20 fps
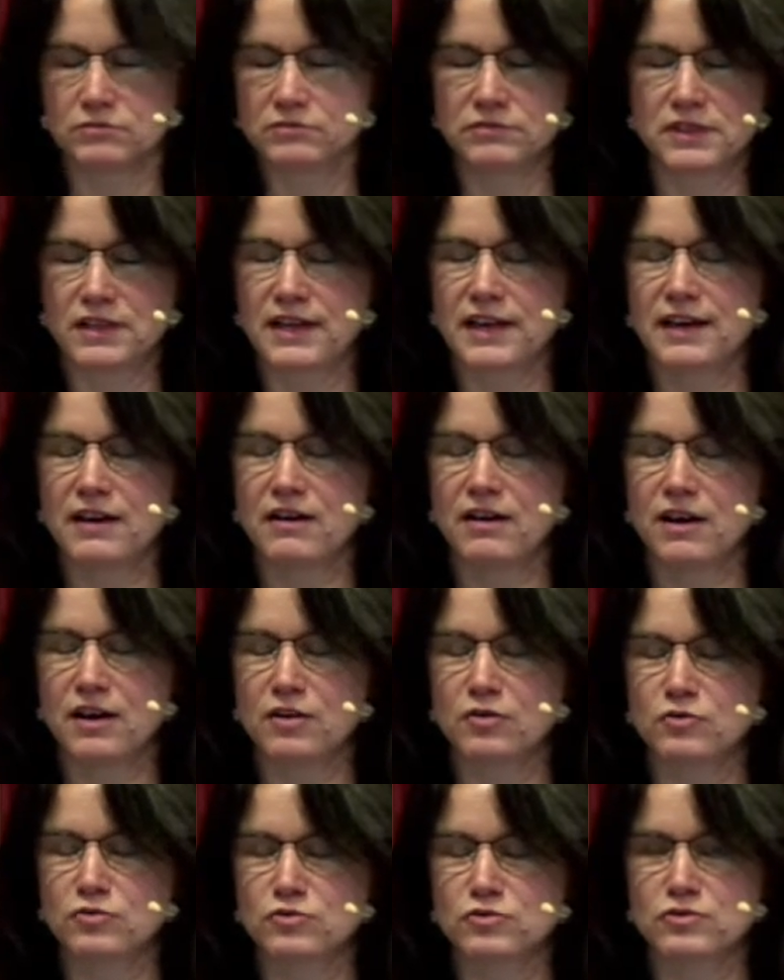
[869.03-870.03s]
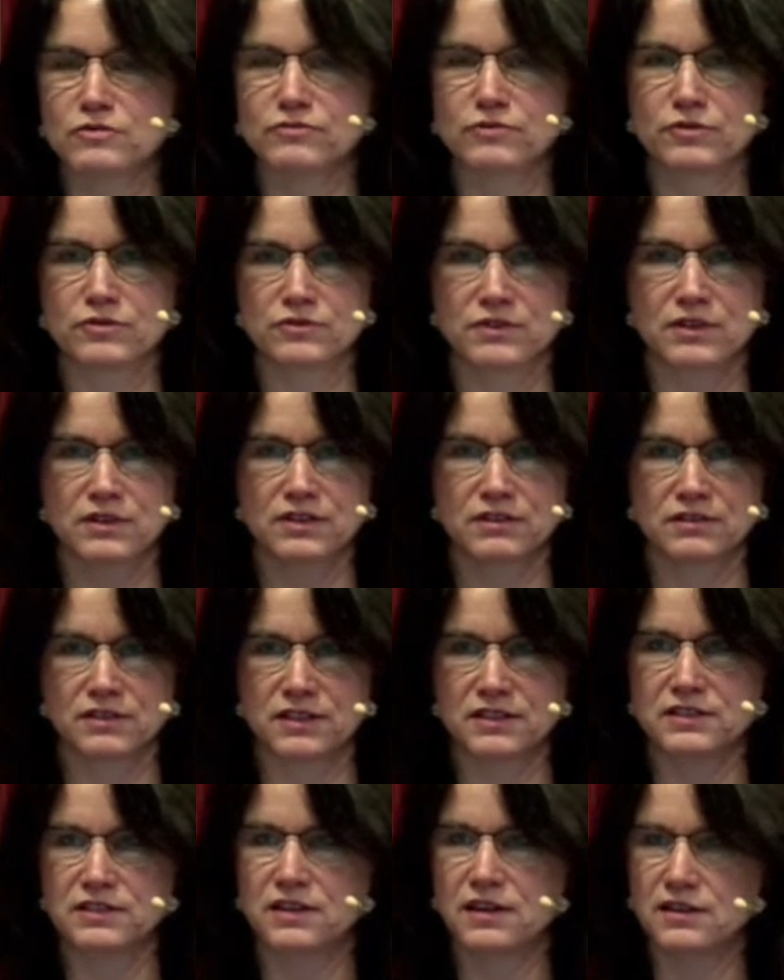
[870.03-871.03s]
hea algus for the
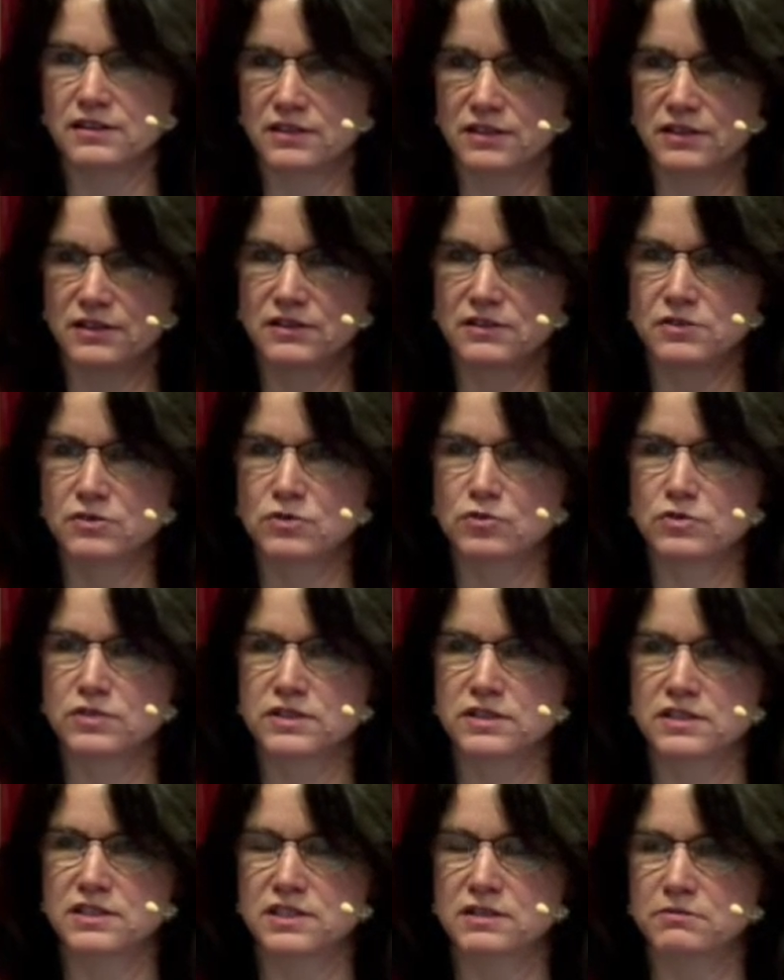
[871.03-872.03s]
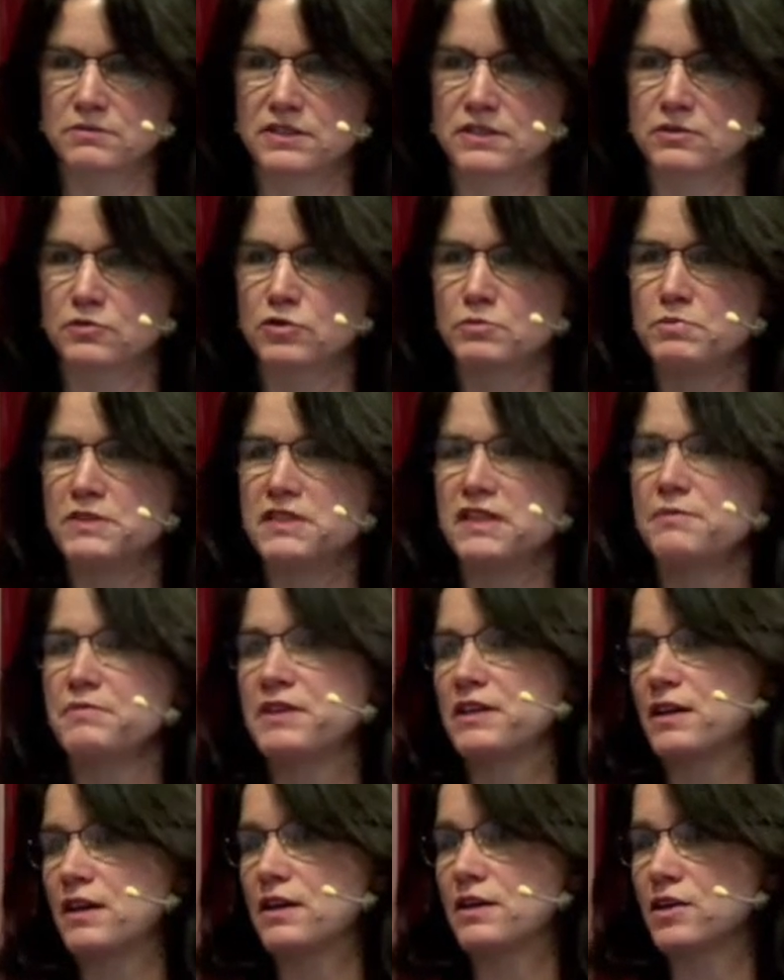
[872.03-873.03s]
kindergarten and the school system. It could be
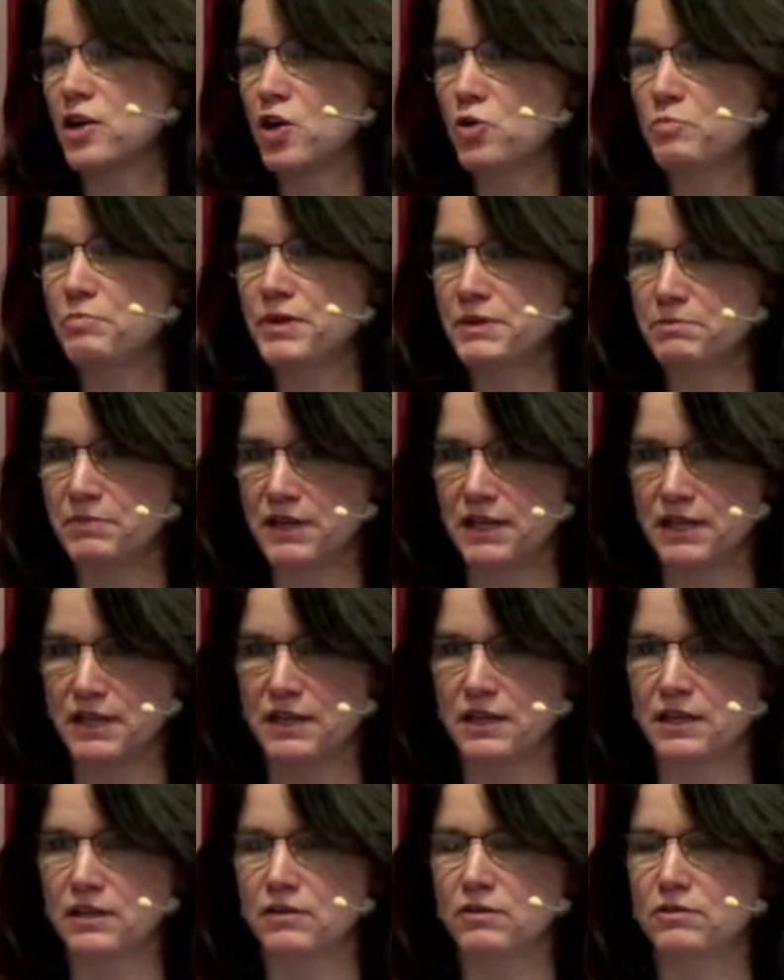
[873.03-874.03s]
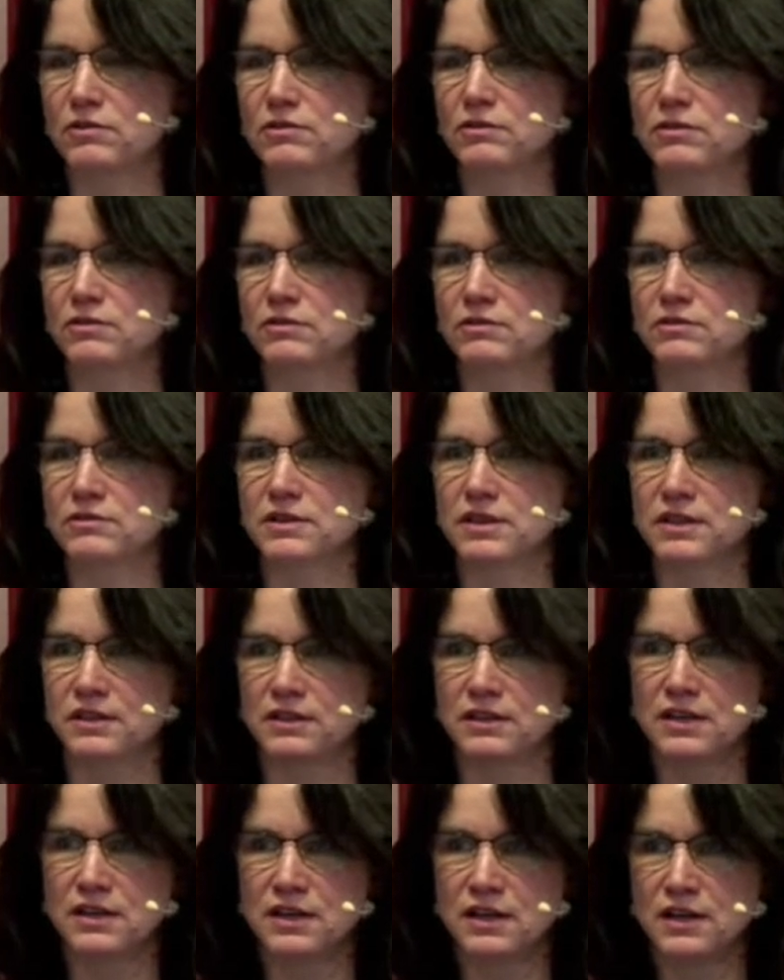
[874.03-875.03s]
something like open beginning or the
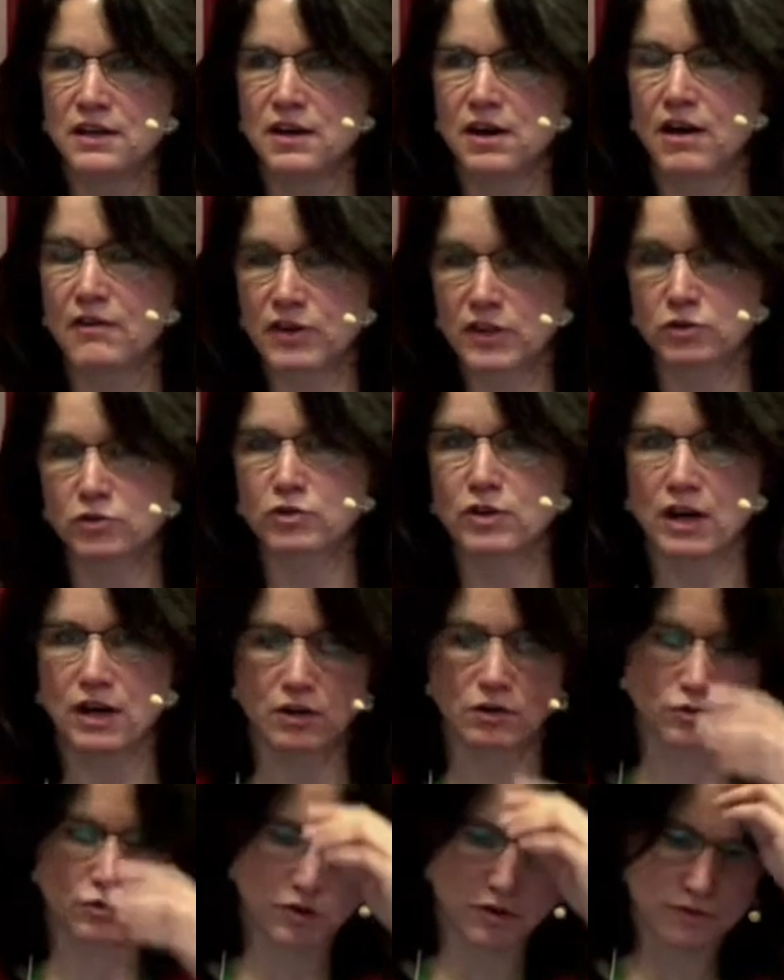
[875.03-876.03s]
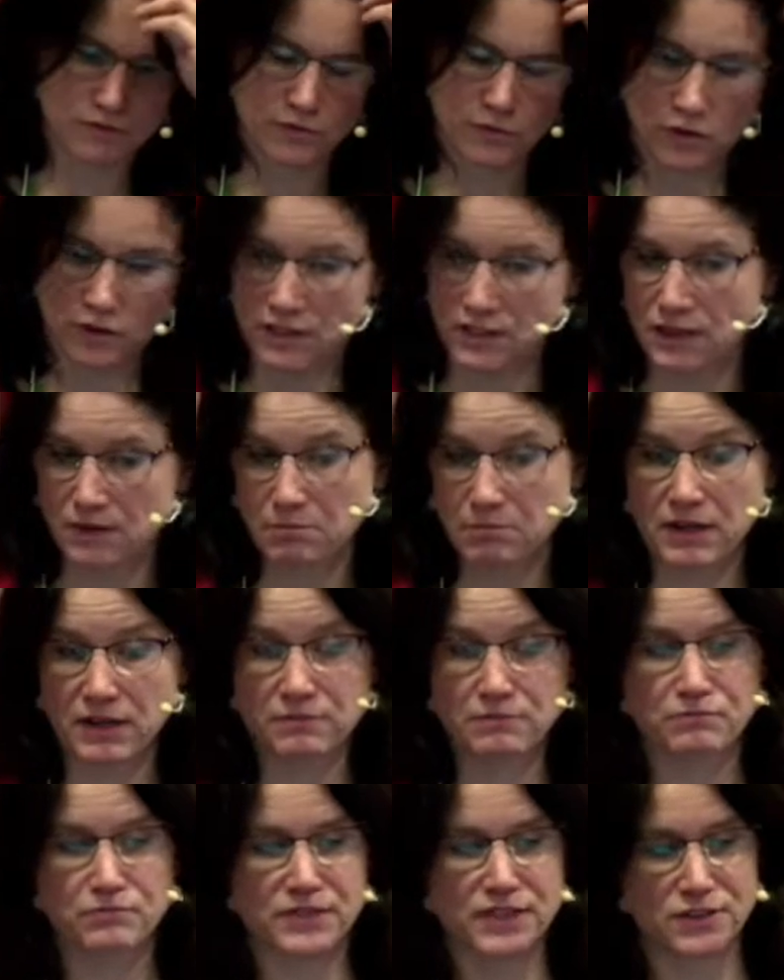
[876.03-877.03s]
avatud algus, for example,
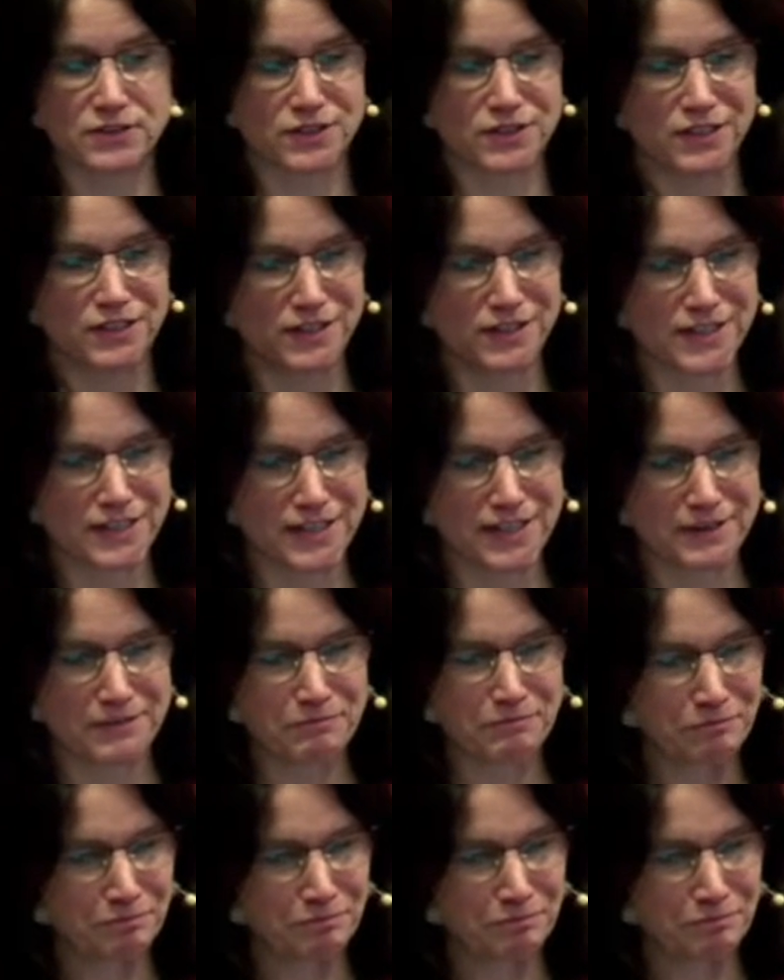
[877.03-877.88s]
just an idea.